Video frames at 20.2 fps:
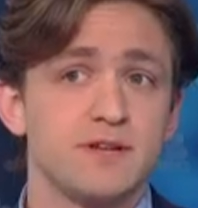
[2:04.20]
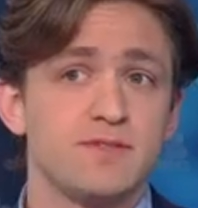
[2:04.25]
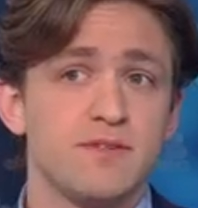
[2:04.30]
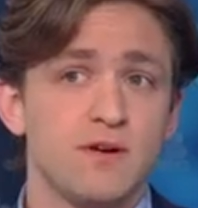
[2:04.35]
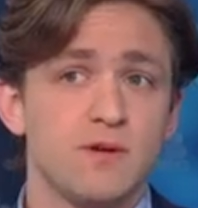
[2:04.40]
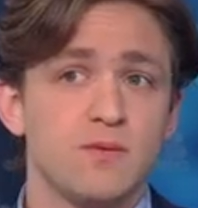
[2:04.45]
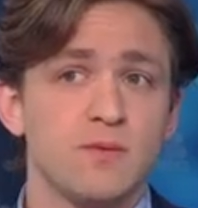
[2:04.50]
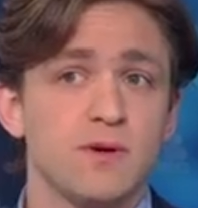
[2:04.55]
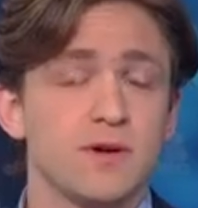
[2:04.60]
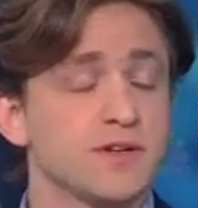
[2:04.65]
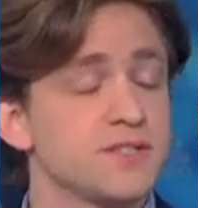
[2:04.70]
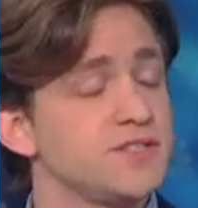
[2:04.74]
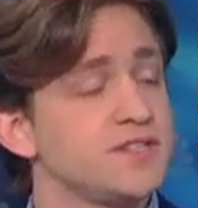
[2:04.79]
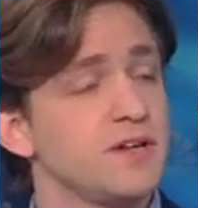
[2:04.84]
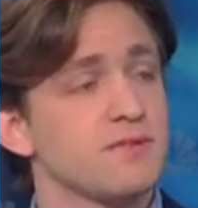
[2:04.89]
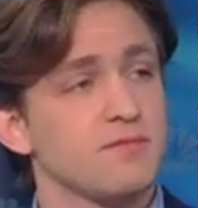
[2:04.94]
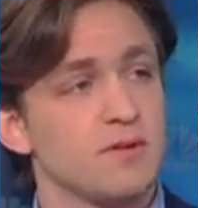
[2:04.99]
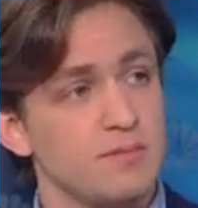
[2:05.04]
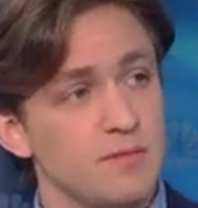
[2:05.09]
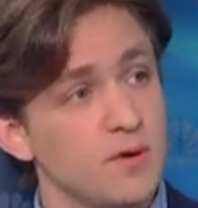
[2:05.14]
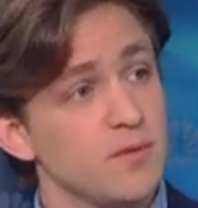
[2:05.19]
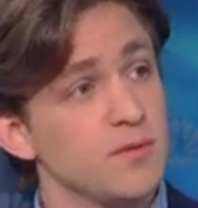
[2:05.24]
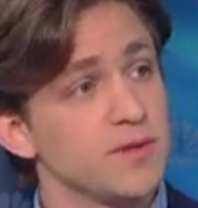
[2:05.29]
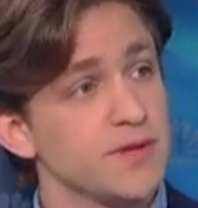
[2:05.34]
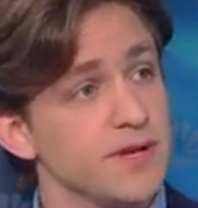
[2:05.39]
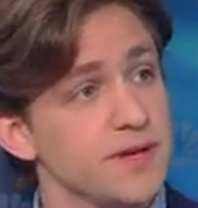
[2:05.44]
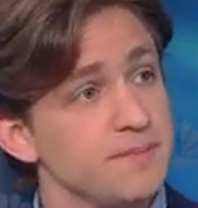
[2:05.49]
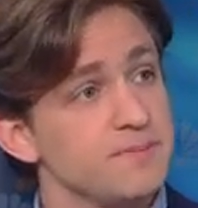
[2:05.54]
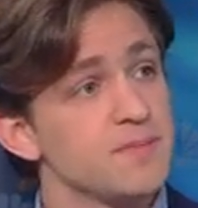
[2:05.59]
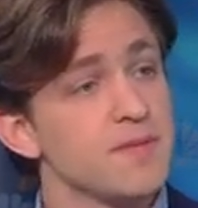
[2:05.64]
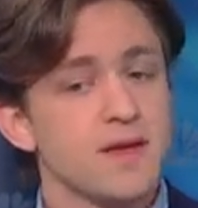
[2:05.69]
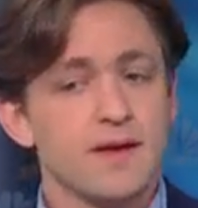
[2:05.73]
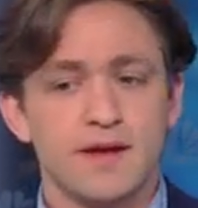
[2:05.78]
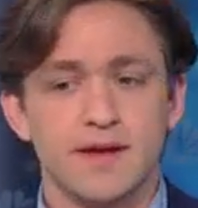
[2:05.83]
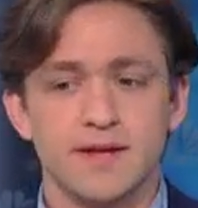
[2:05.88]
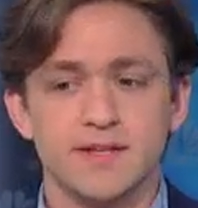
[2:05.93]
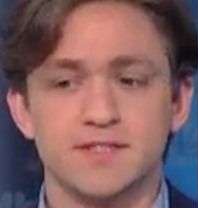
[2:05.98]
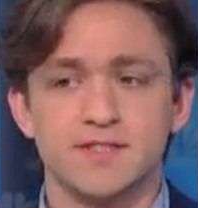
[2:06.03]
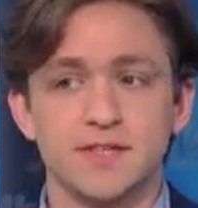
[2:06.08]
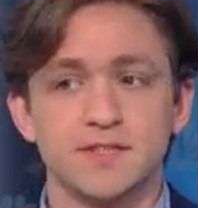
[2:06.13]
of our work is done remotely.
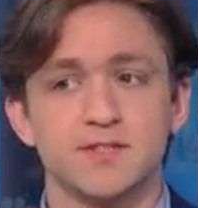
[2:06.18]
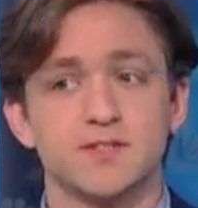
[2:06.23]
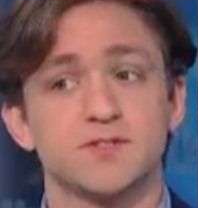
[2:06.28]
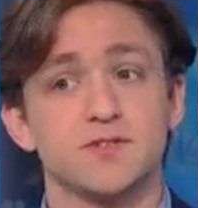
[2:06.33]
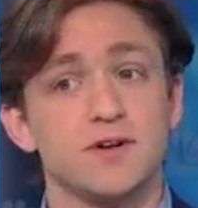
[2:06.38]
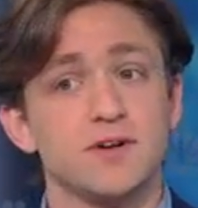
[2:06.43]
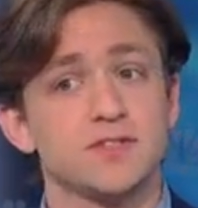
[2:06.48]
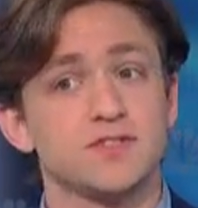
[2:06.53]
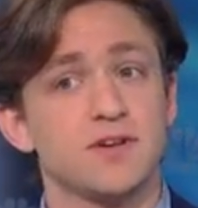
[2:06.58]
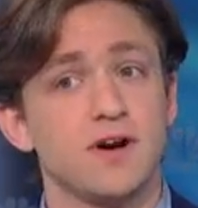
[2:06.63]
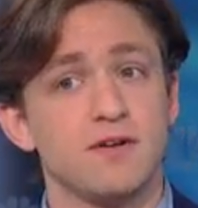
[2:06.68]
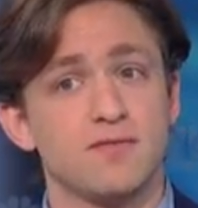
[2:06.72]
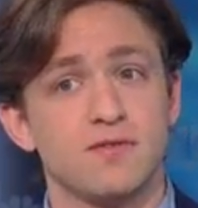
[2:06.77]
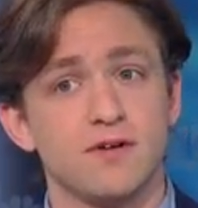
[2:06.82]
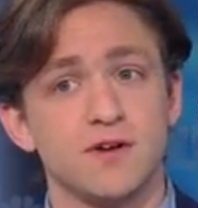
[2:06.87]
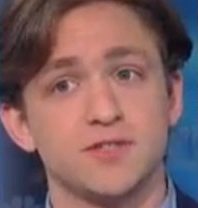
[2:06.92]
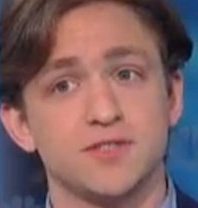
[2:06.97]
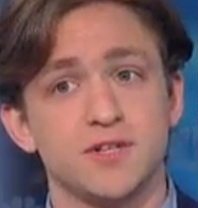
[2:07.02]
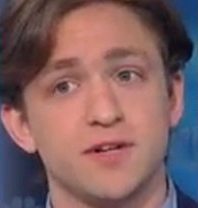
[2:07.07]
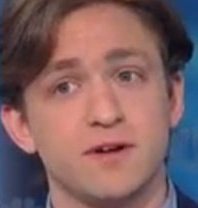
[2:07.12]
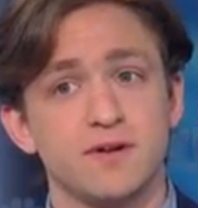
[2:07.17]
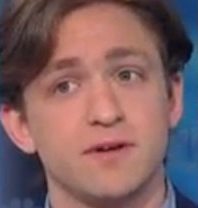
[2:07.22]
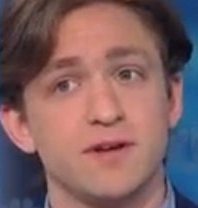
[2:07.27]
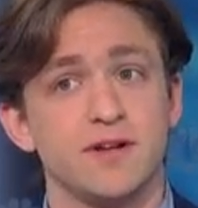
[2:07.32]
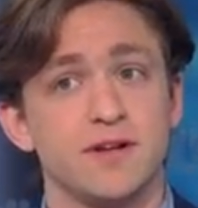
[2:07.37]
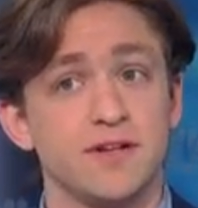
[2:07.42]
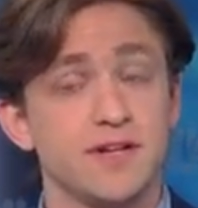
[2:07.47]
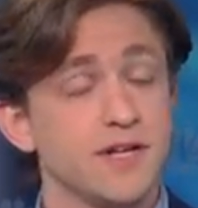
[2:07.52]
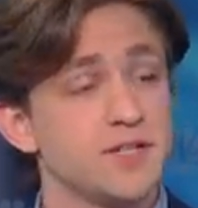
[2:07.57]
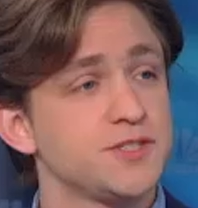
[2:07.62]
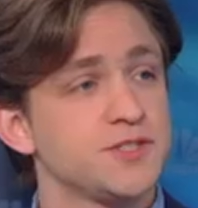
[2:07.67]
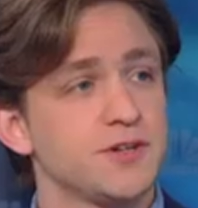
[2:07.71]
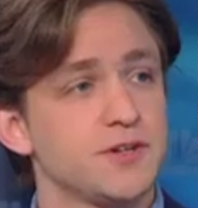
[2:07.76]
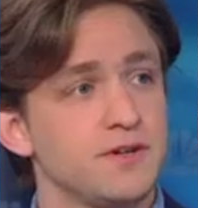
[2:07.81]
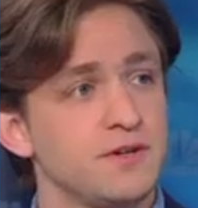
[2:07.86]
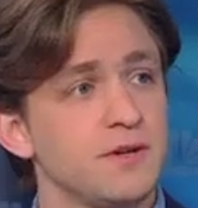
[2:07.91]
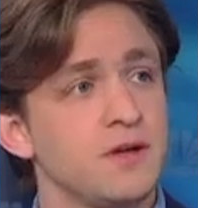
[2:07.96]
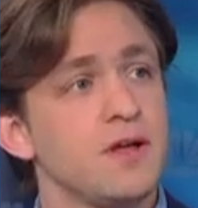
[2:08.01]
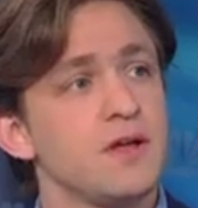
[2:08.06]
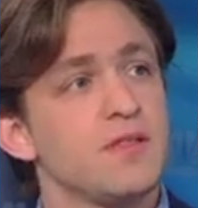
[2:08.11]
And since it's all software engineering and
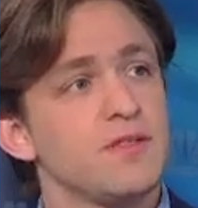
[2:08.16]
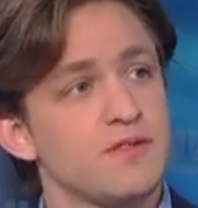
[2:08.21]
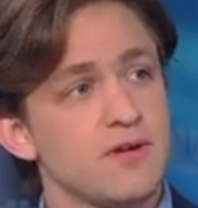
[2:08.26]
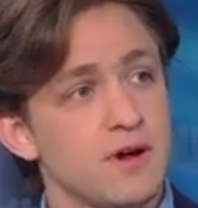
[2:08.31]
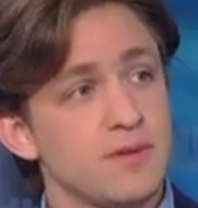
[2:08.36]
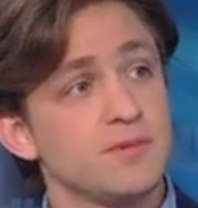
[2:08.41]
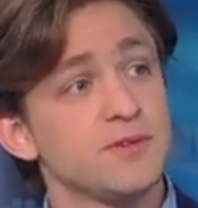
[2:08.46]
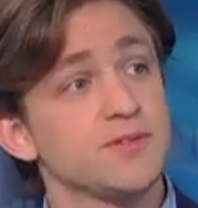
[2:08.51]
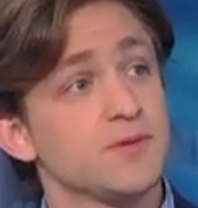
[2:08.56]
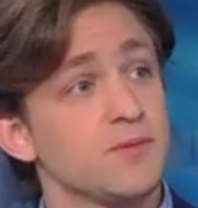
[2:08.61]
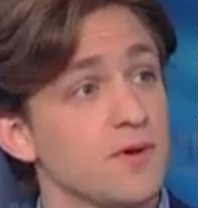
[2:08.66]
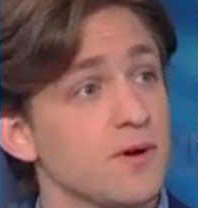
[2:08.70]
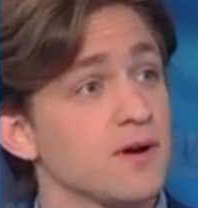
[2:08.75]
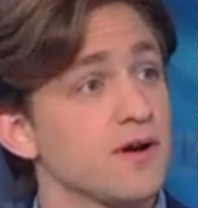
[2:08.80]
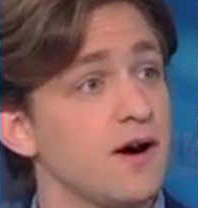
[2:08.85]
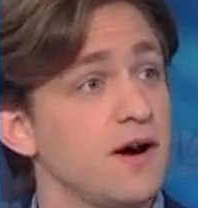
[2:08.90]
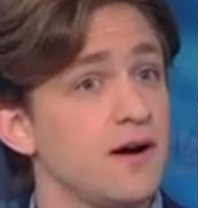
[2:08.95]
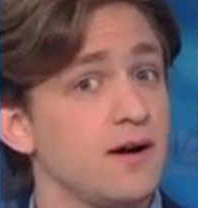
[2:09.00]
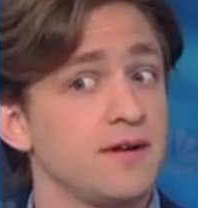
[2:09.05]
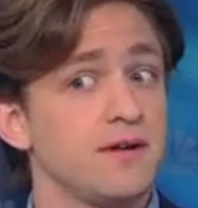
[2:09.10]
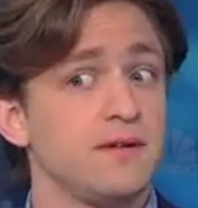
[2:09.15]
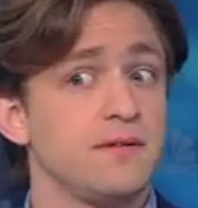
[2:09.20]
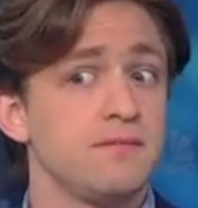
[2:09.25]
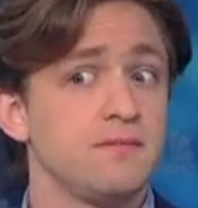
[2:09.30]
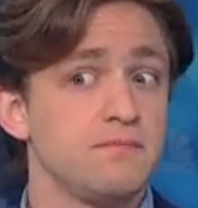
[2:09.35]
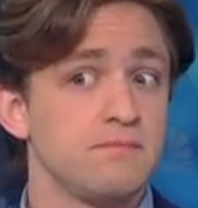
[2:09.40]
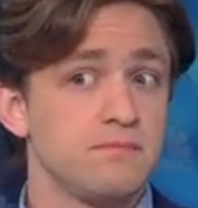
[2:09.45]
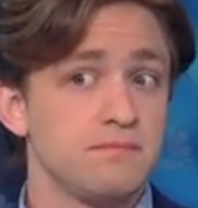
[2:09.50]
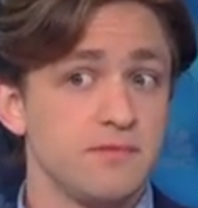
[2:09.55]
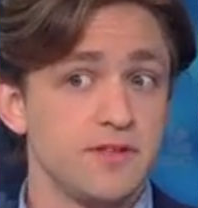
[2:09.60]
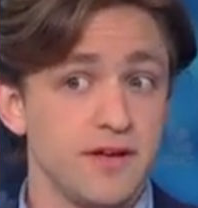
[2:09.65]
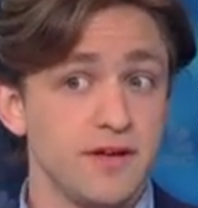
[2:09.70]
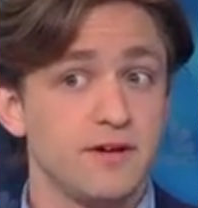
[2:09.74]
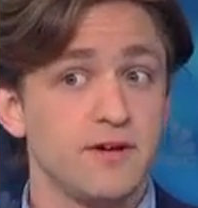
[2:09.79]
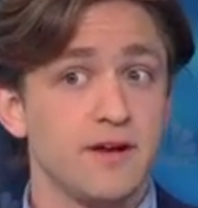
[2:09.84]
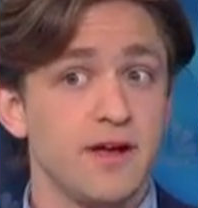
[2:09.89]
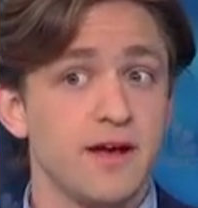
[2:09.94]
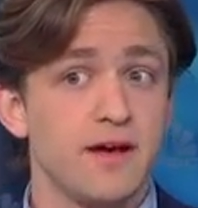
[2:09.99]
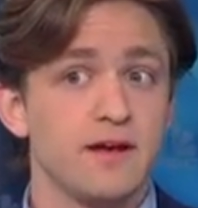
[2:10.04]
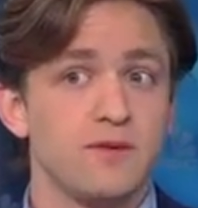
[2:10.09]
digital, they're able to work on the
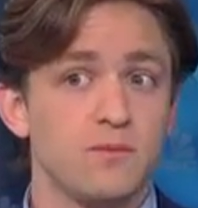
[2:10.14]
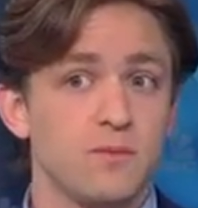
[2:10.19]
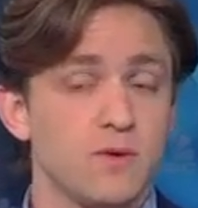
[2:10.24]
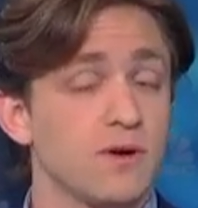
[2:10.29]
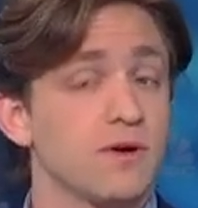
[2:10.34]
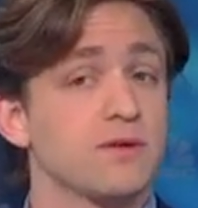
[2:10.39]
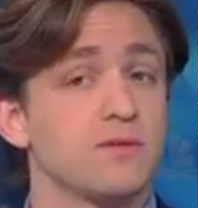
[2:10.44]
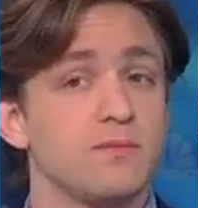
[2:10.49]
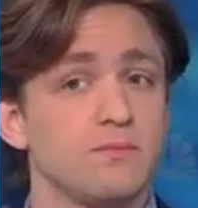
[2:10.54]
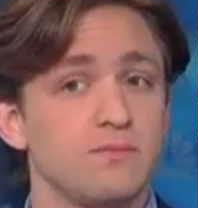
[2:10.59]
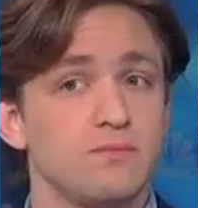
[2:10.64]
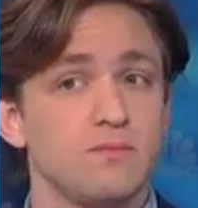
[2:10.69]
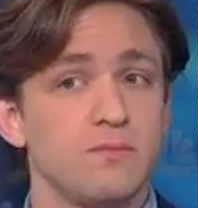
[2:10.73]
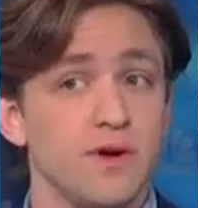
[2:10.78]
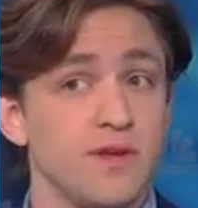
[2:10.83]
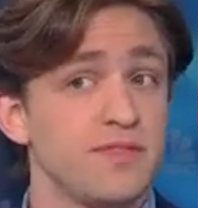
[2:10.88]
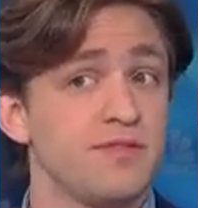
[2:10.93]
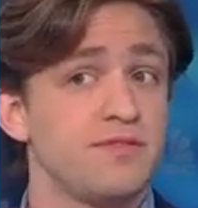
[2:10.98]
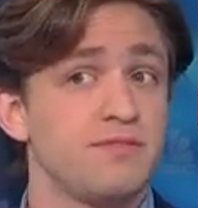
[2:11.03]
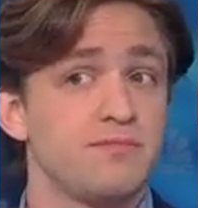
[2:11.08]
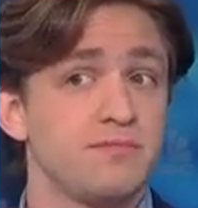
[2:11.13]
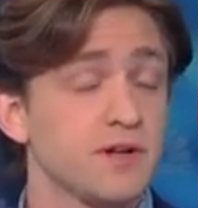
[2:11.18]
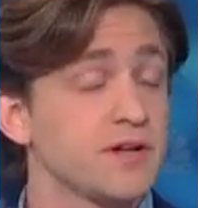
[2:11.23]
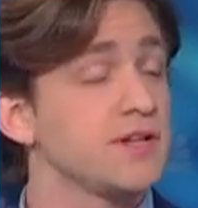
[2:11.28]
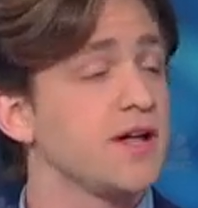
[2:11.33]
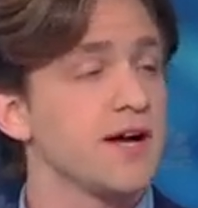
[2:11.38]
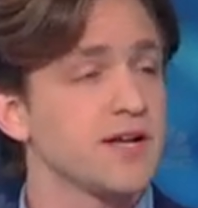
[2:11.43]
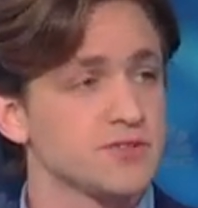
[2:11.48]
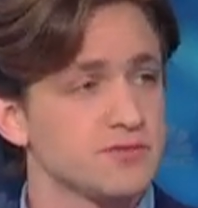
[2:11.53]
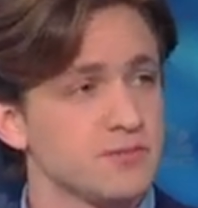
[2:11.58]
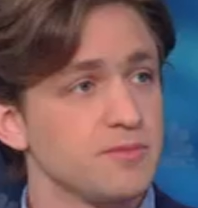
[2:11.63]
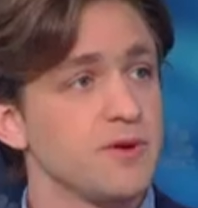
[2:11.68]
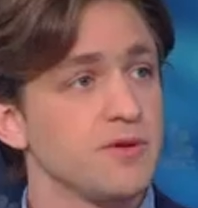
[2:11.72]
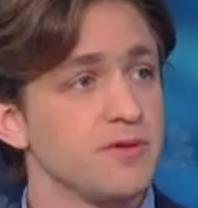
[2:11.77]
internet and work with the clients remotely.